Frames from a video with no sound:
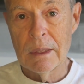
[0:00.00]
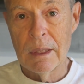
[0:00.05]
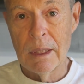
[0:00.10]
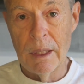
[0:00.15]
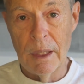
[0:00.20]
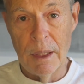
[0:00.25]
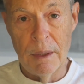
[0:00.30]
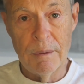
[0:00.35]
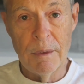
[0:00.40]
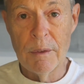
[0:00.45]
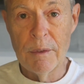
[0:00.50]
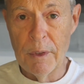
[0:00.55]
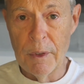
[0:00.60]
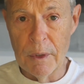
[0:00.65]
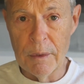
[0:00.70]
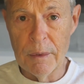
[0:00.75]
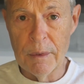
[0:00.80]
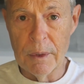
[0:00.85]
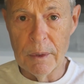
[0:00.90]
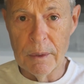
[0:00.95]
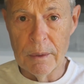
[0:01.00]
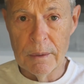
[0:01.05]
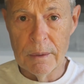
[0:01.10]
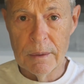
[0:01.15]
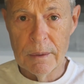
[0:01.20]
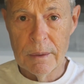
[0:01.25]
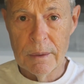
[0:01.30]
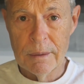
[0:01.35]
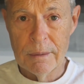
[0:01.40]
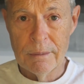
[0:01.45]
and even fearful.
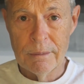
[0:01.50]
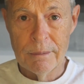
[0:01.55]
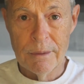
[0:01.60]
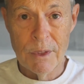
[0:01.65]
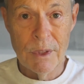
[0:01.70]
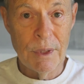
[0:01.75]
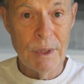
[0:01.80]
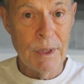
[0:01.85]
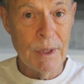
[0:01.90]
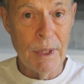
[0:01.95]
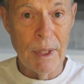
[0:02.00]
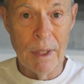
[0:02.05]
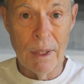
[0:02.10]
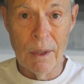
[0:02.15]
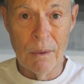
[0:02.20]
She didn't like